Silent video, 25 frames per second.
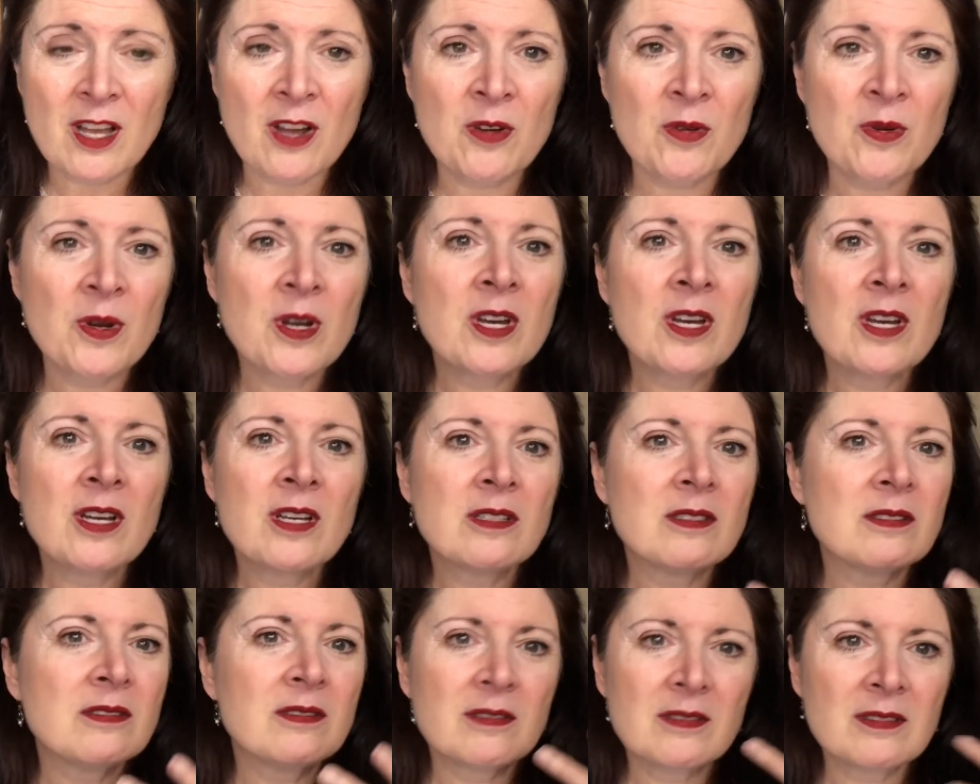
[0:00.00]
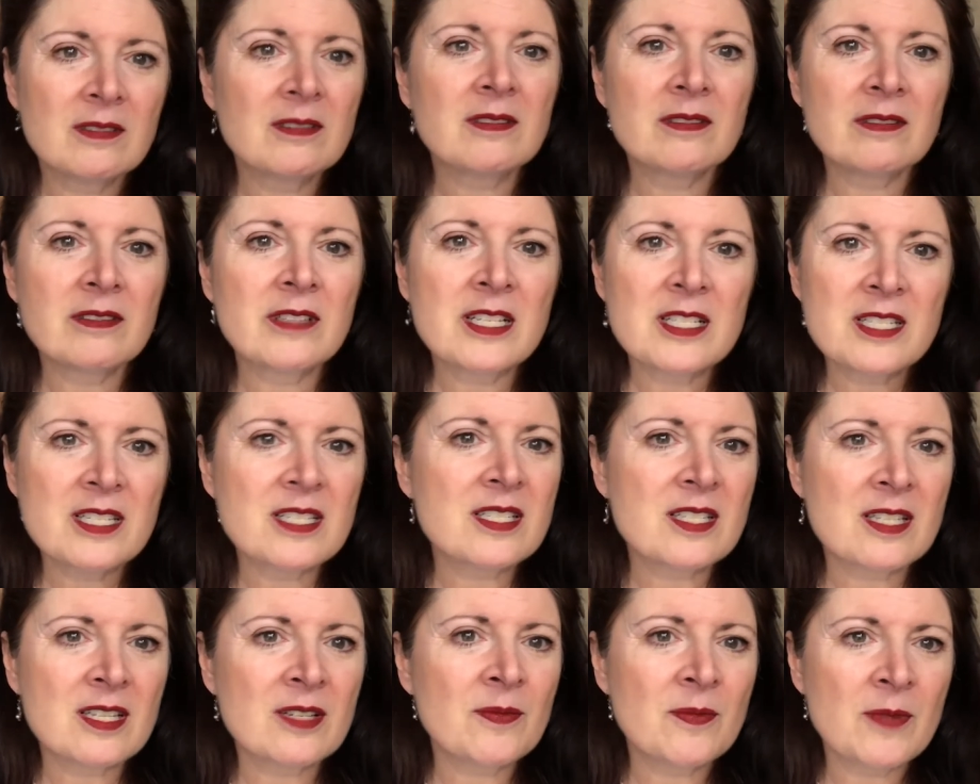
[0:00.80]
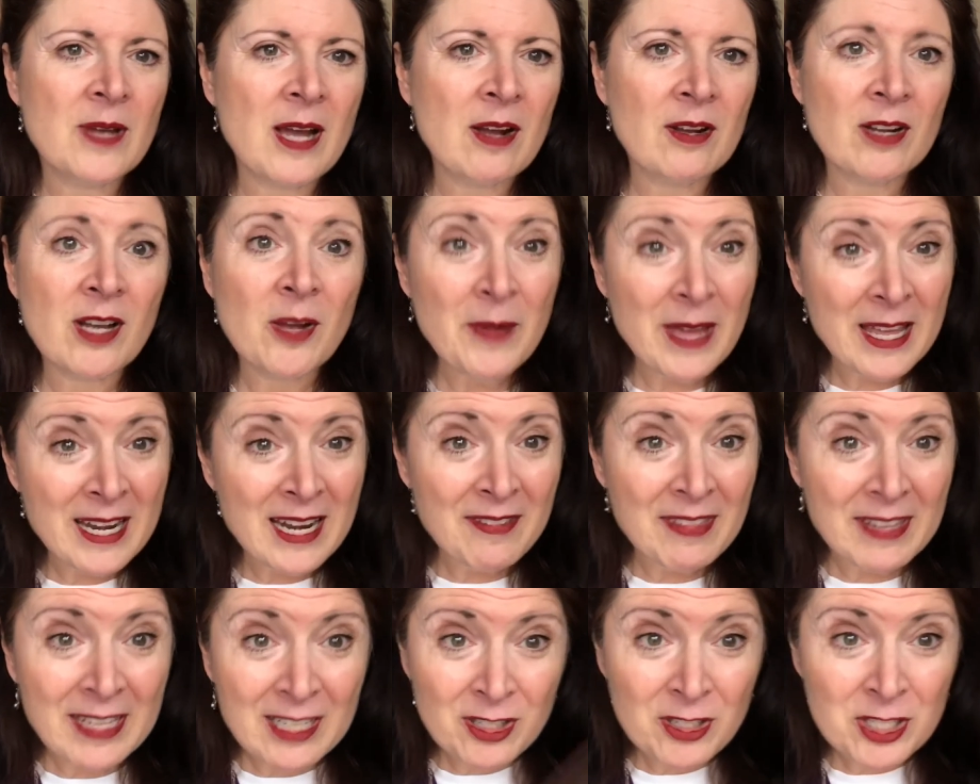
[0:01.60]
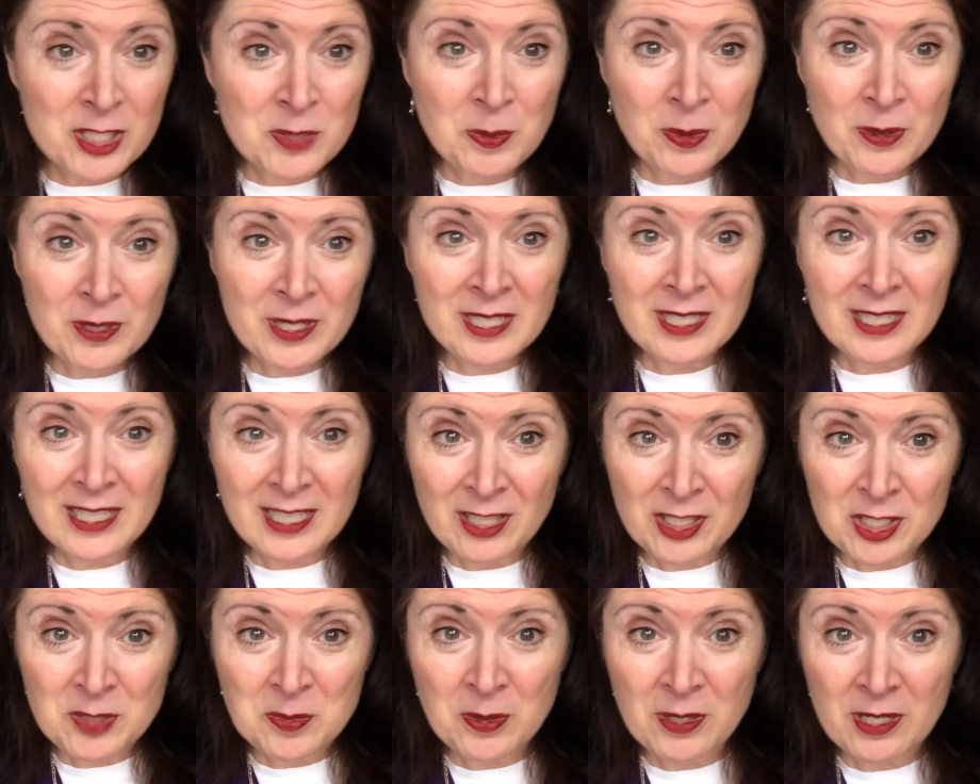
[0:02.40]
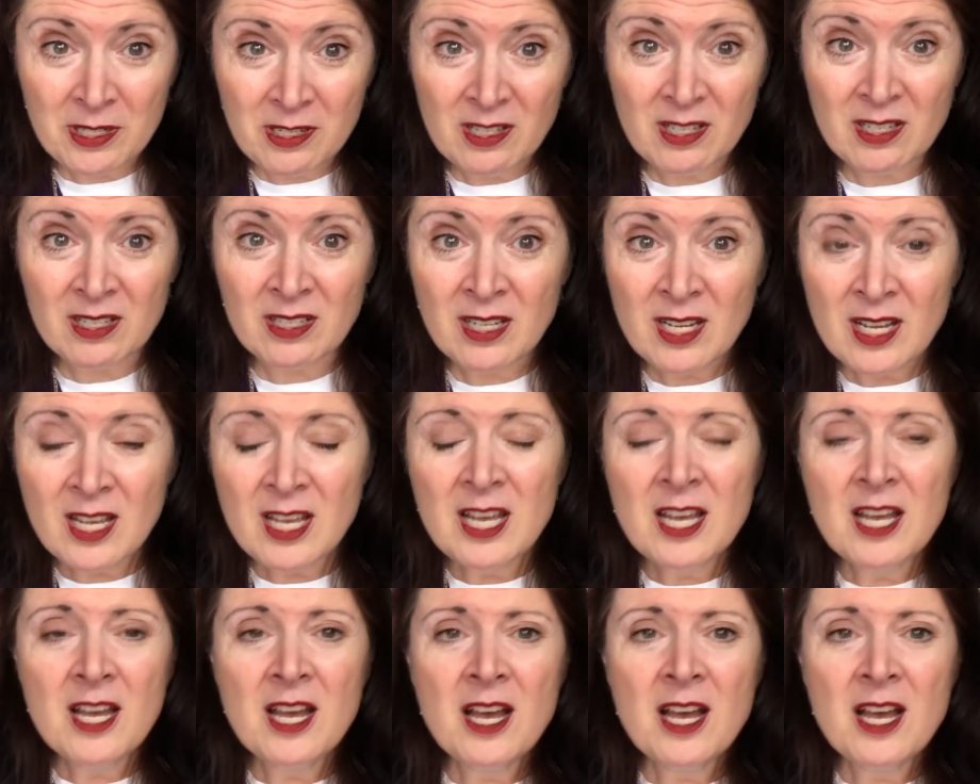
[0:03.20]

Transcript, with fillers: So this is the outcome, and I think it looks pretty. It looks pretty good.